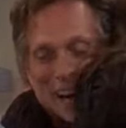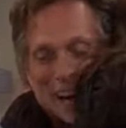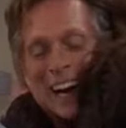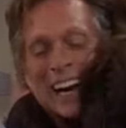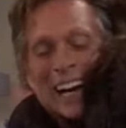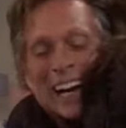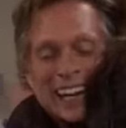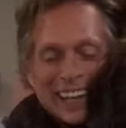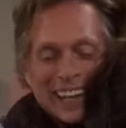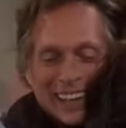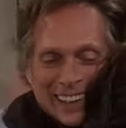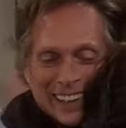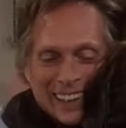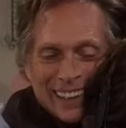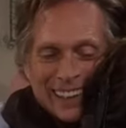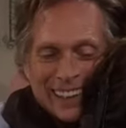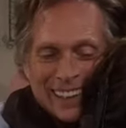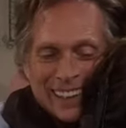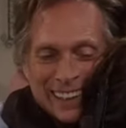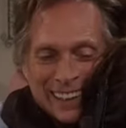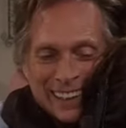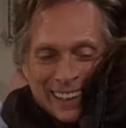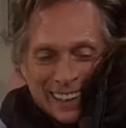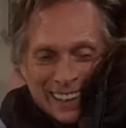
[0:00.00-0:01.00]
oh,
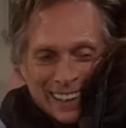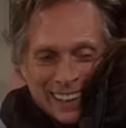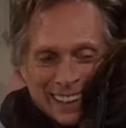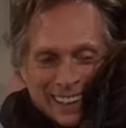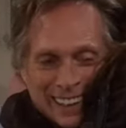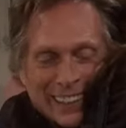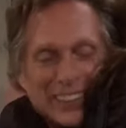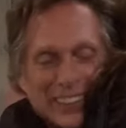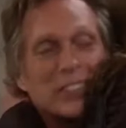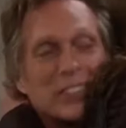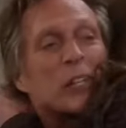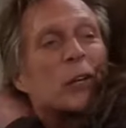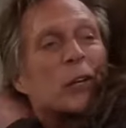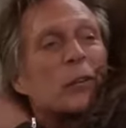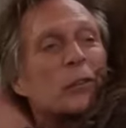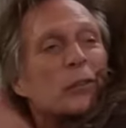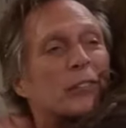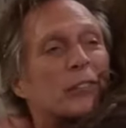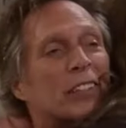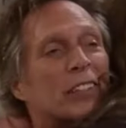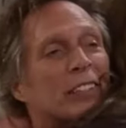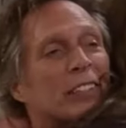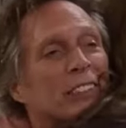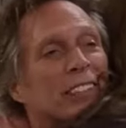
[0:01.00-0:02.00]
uh, you
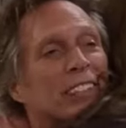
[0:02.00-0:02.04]
told her,